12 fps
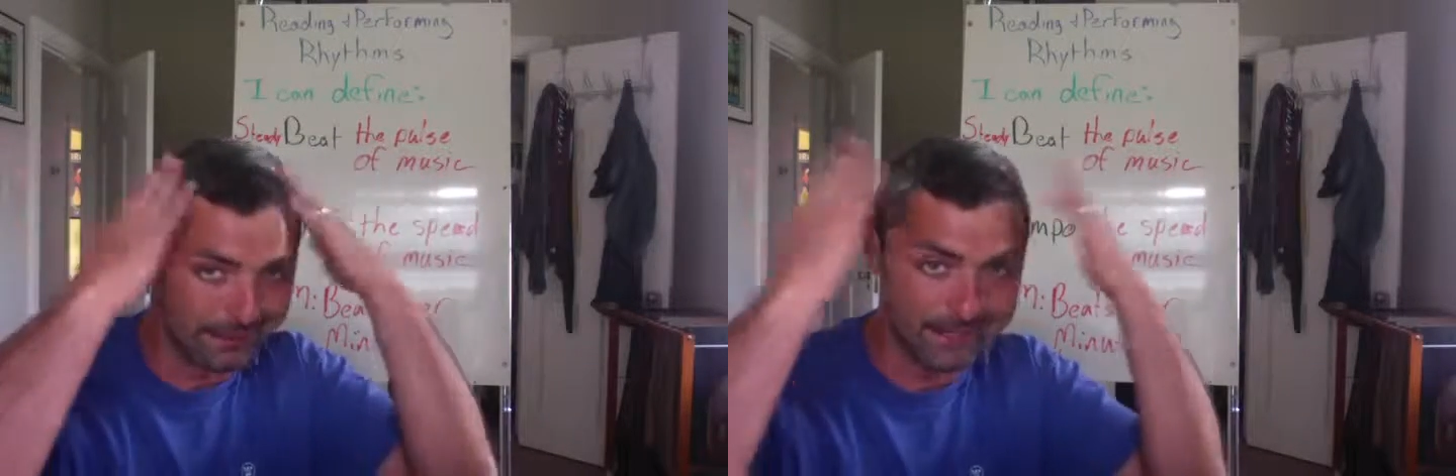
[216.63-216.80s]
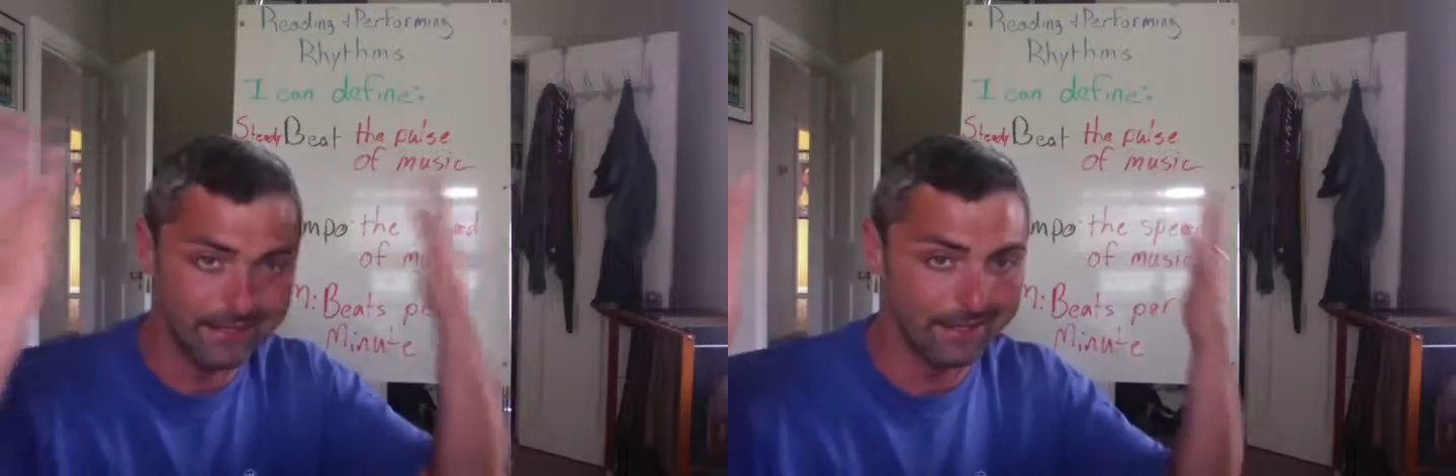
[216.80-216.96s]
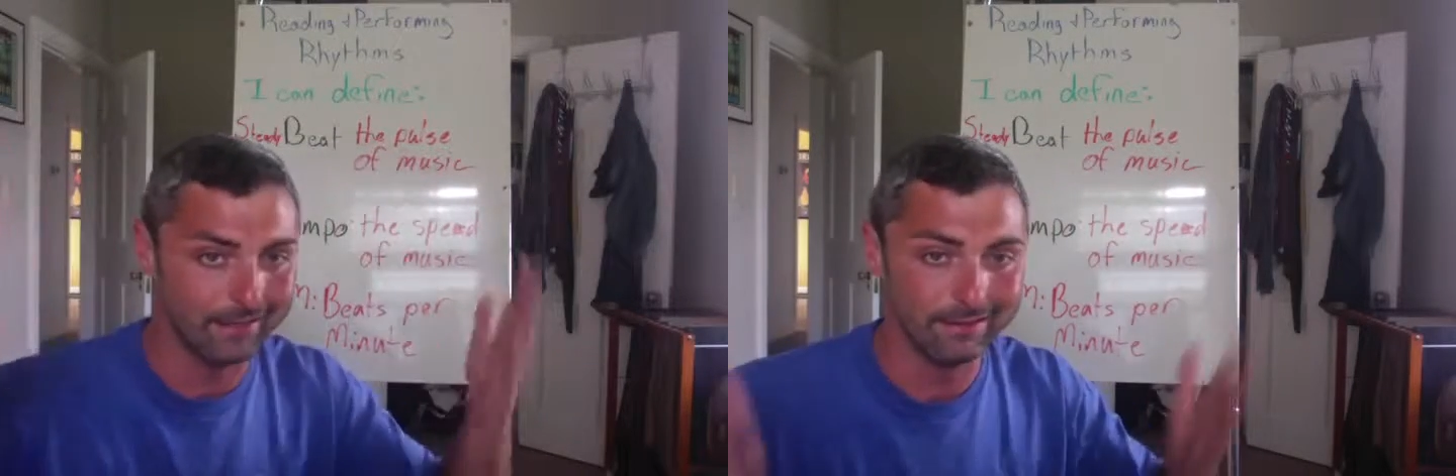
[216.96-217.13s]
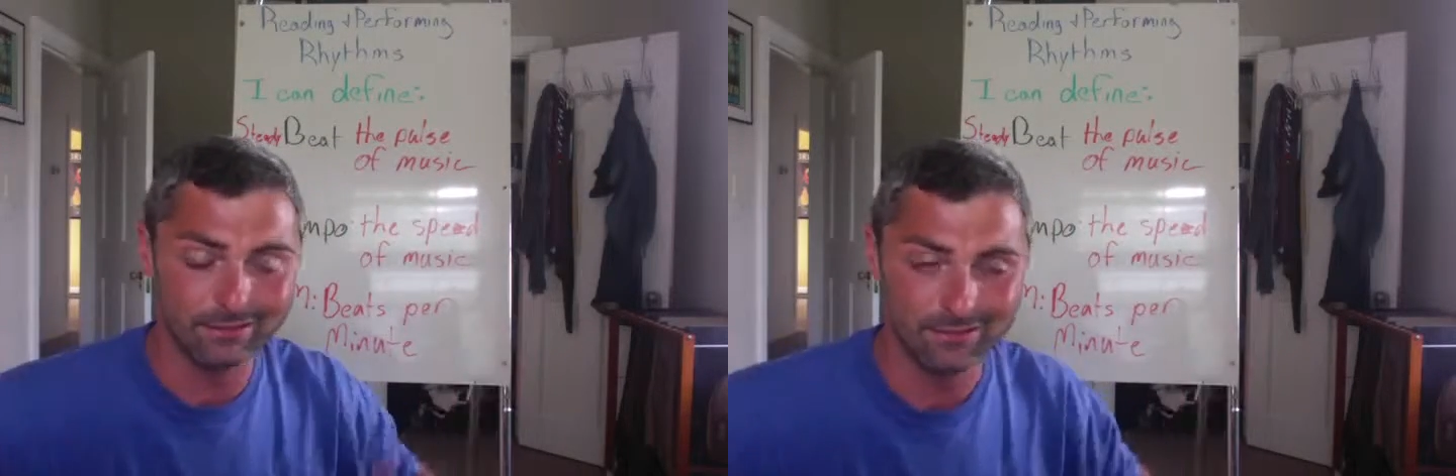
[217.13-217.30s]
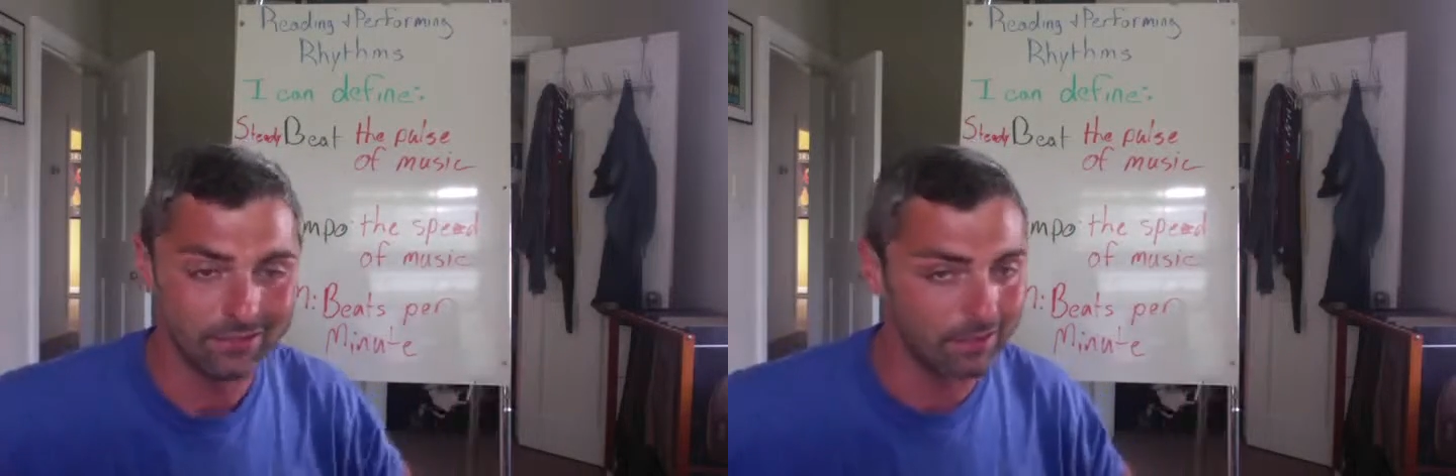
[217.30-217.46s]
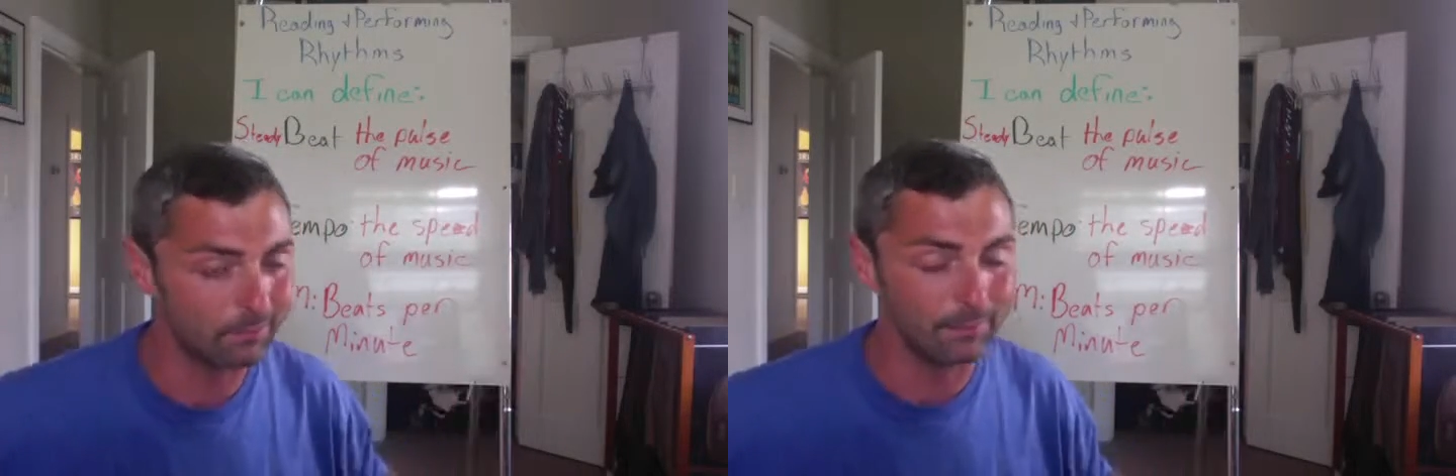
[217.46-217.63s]
Head,
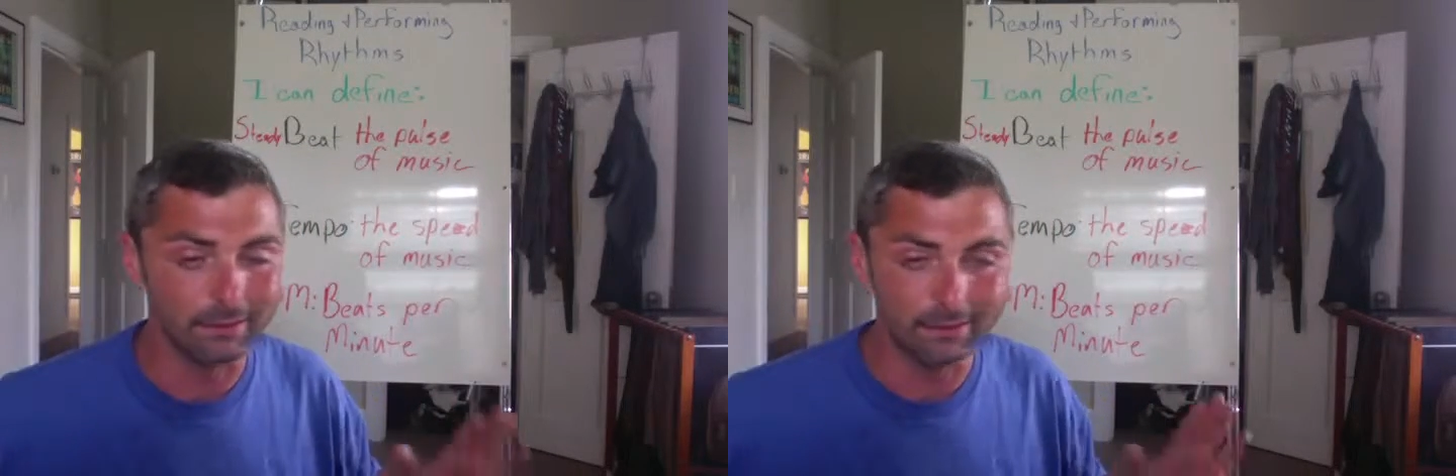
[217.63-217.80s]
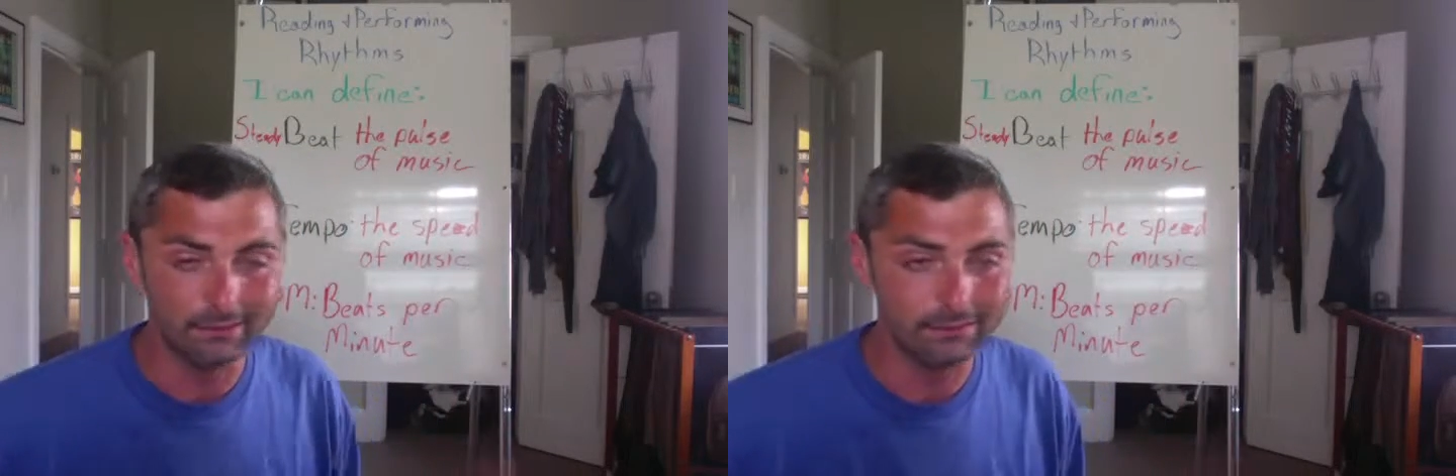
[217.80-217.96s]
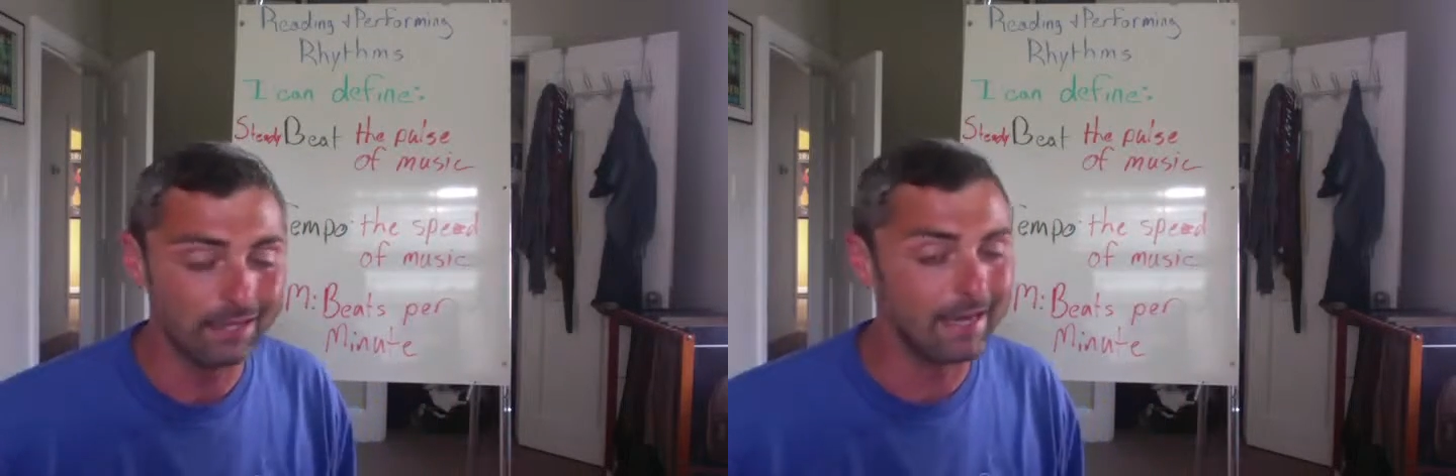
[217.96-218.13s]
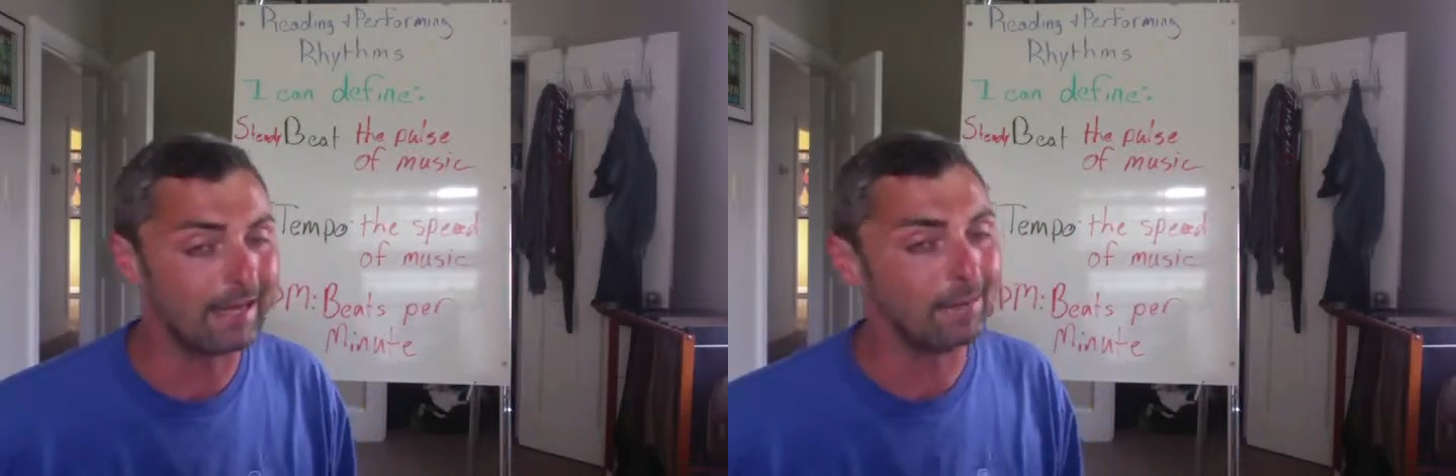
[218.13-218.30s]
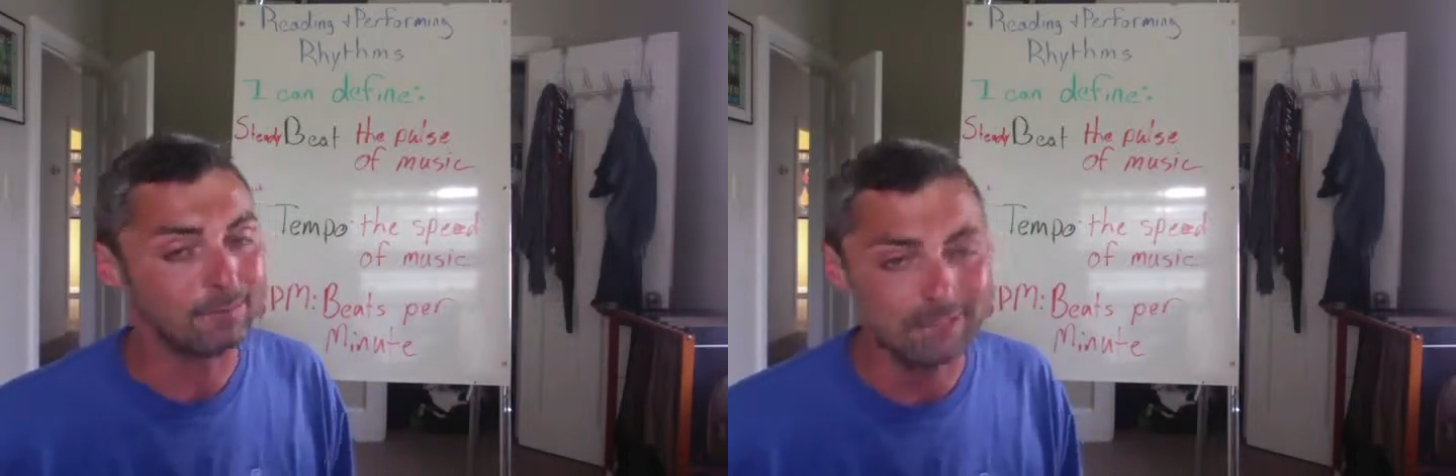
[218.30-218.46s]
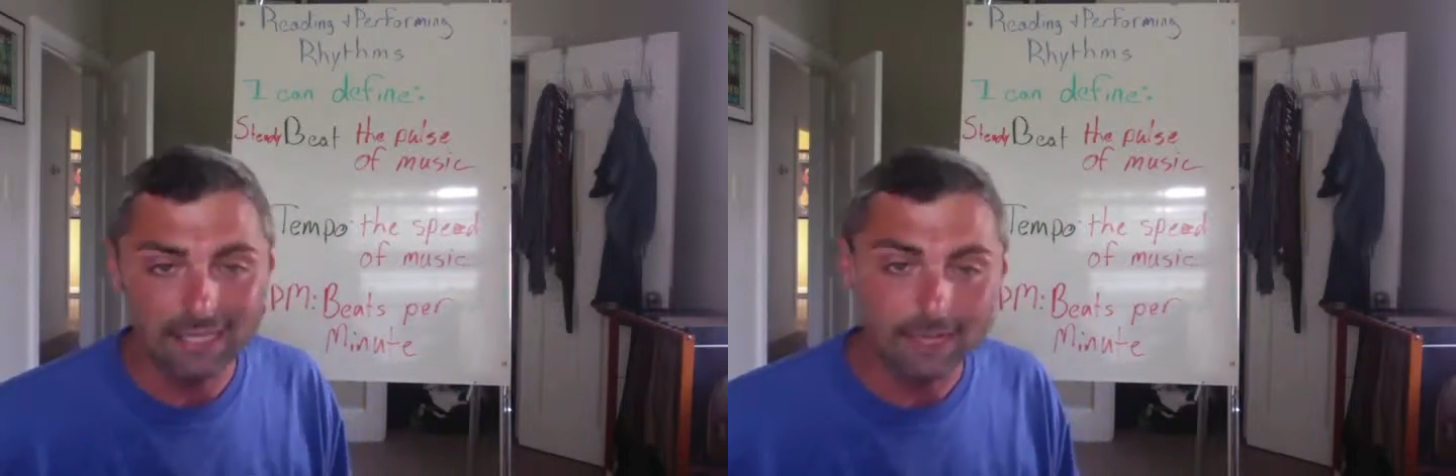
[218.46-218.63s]
stomach, lap,
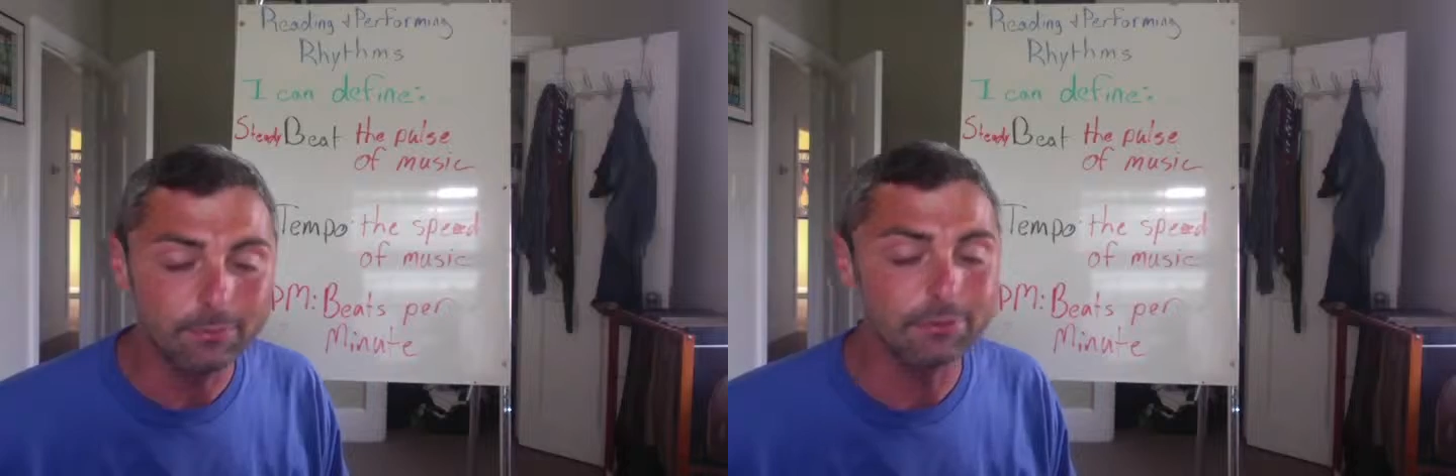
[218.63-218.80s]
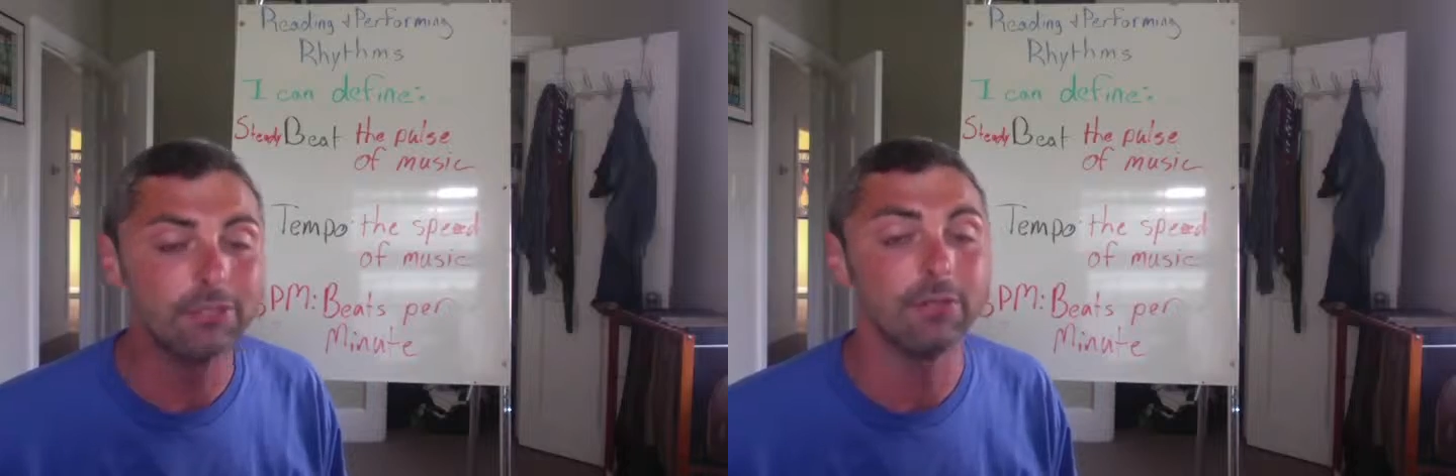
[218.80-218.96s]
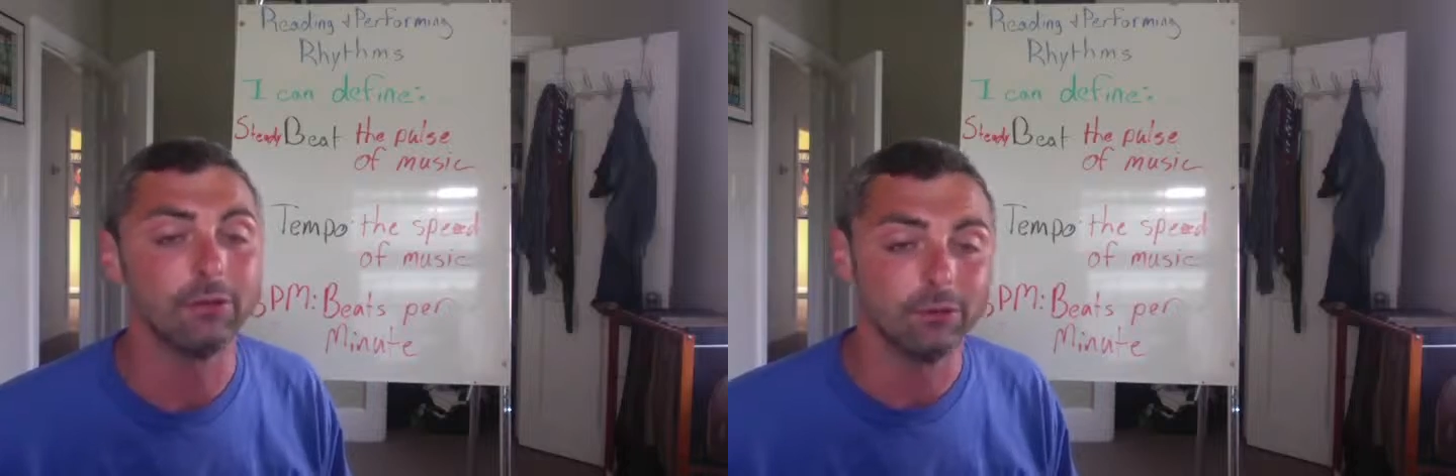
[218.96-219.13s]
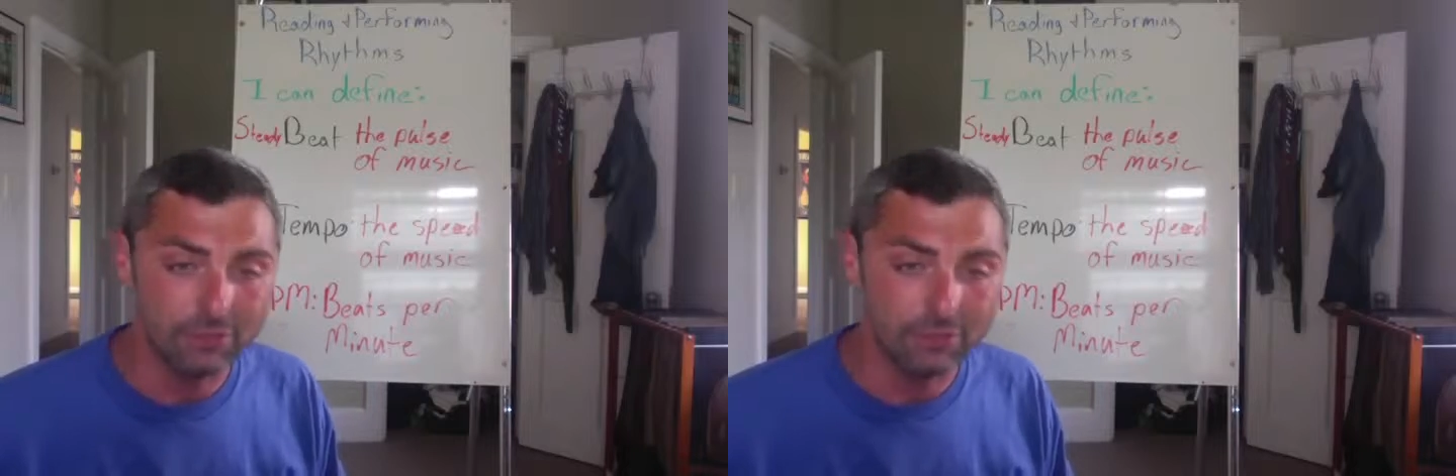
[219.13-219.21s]
tap your toe.